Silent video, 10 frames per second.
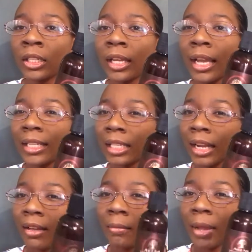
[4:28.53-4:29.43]
As I
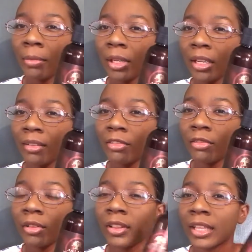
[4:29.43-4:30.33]
Am, I believe.
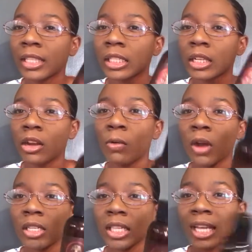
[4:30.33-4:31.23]
This and a
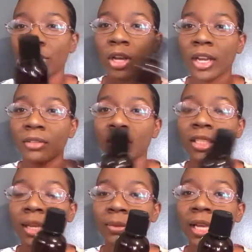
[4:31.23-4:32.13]
co-wash. I think I tried it around the
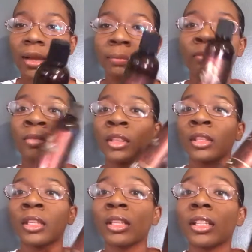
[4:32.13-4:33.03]
same time.
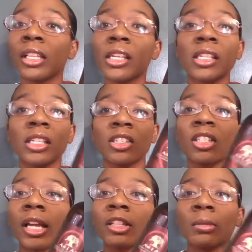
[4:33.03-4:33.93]
This is just
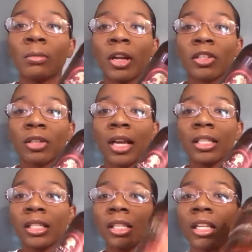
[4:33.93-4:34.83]
like super
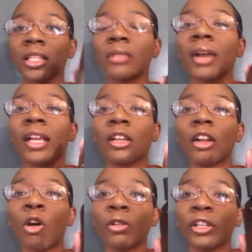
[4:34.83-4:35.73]
moisturizing. This is my
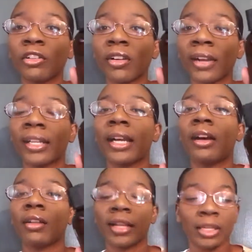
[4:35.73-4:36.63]
holy grail right
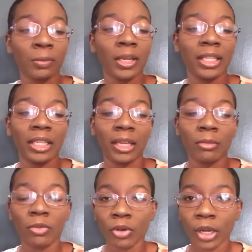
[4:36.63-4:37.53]
now. Like that's why I need to get
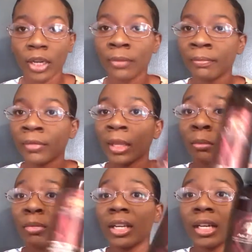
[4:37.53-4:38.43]
more,
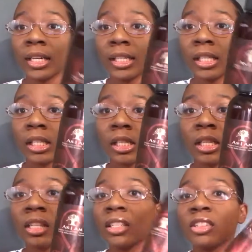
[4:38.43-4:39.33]
because
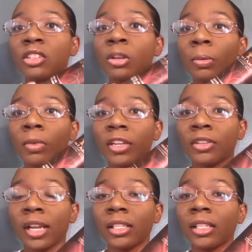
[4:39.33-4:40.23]
this is just super
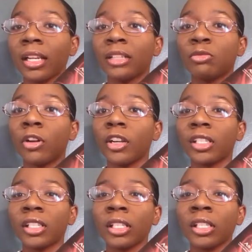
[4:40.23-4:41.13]
moisturizing. It
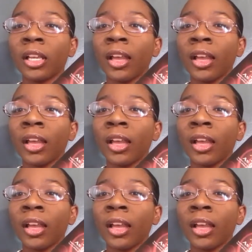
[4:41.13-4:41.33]
works.